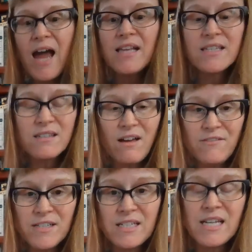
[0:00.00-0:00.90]
and
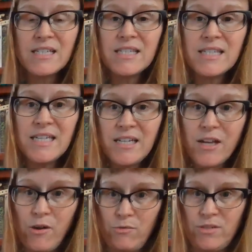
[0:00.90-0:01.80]
soften its seed
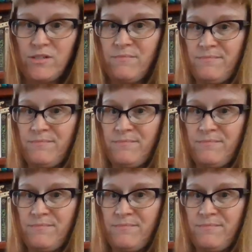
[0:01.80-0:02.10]
coat.